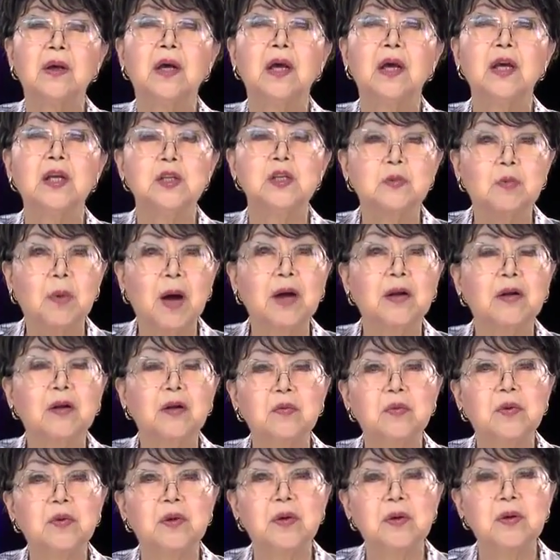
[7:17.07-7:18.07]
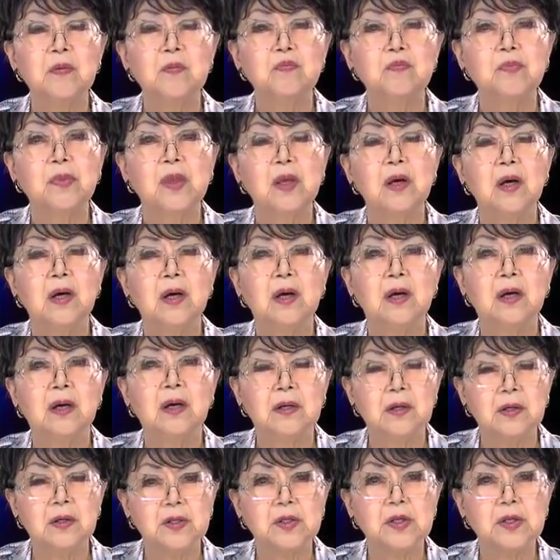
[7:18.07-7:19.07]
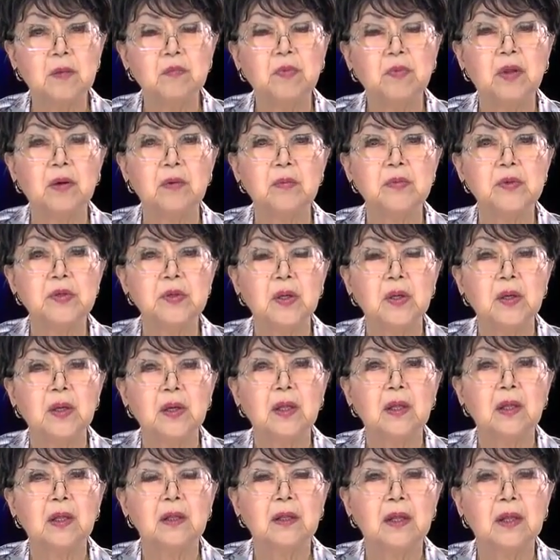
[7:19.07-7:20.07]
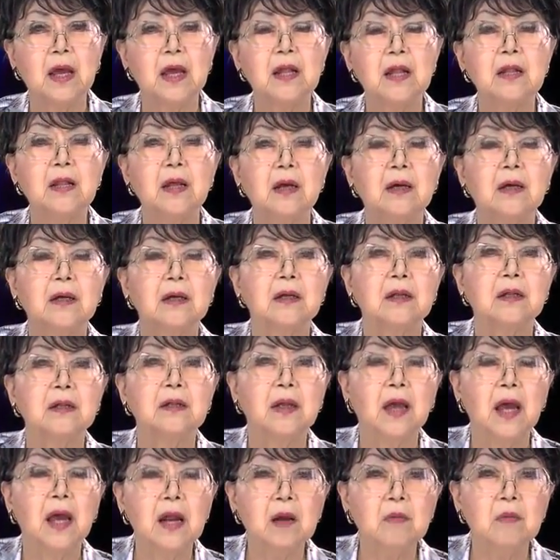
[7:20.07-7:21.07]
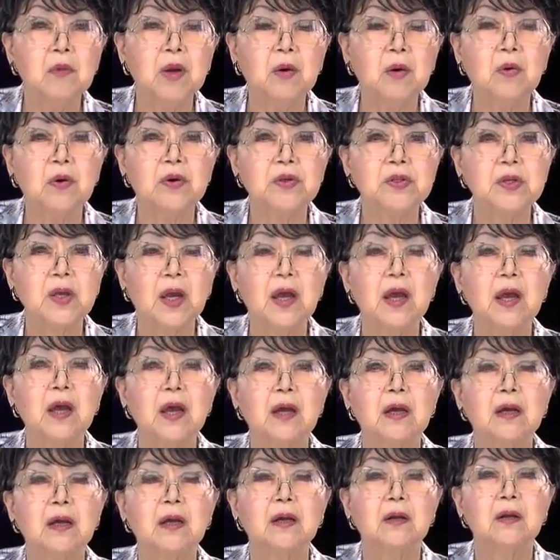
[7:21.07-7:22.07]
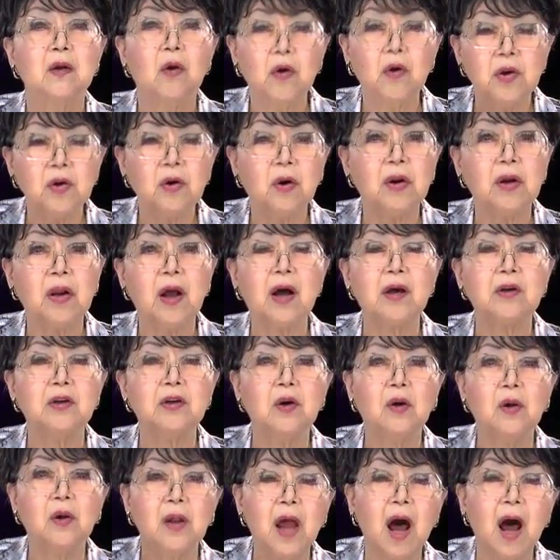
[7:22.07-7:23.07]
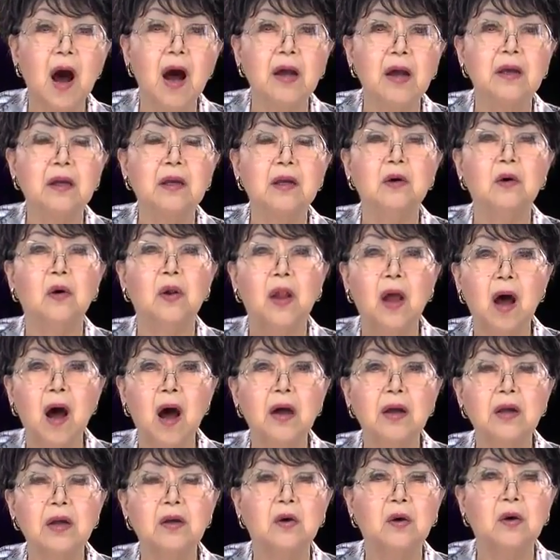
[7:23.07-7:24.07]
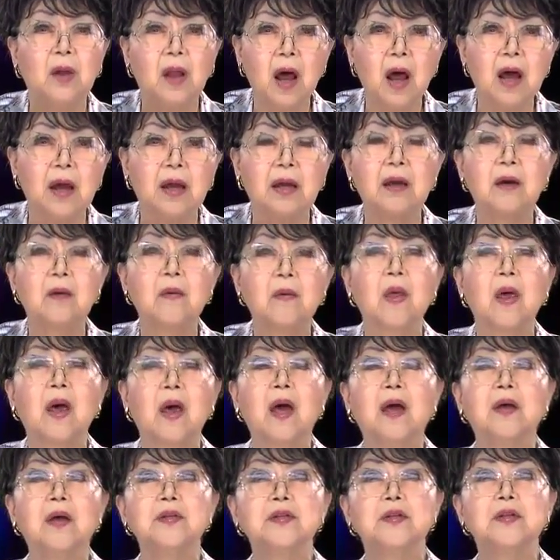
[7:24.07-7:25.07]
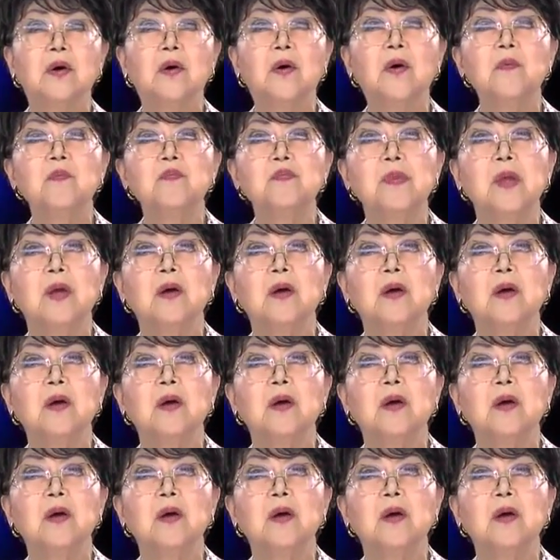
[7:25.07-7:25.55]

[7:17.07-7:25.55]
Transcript: in spite of the uh, symptoms, then the enemy will say, No, you're not. You're lying. You're lying. You're lying. And so